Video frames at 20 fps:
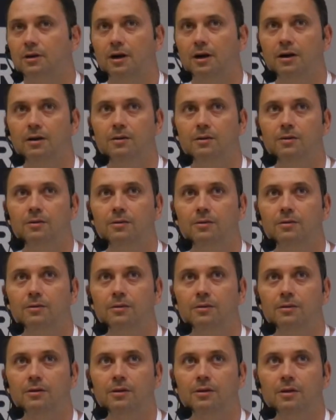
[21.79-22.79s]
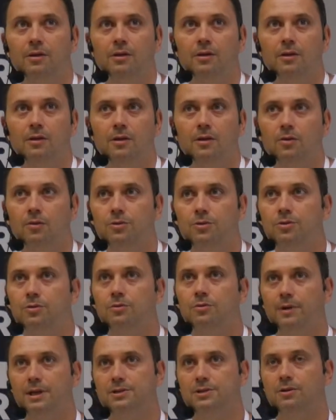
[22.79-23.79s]
How could
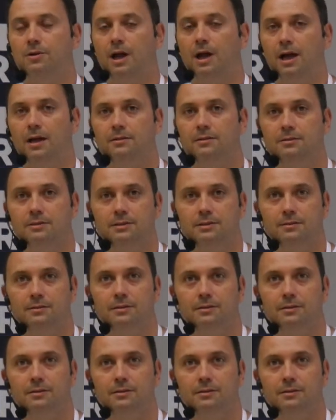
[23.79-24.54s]
you raise your hand,